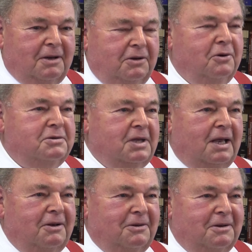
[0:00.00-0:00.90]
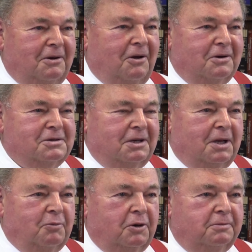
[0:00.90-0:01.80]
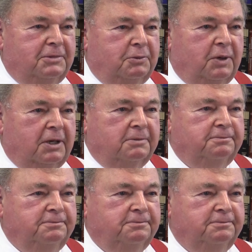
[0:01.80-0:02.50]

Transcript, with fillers: used that the logs and lumber. He bet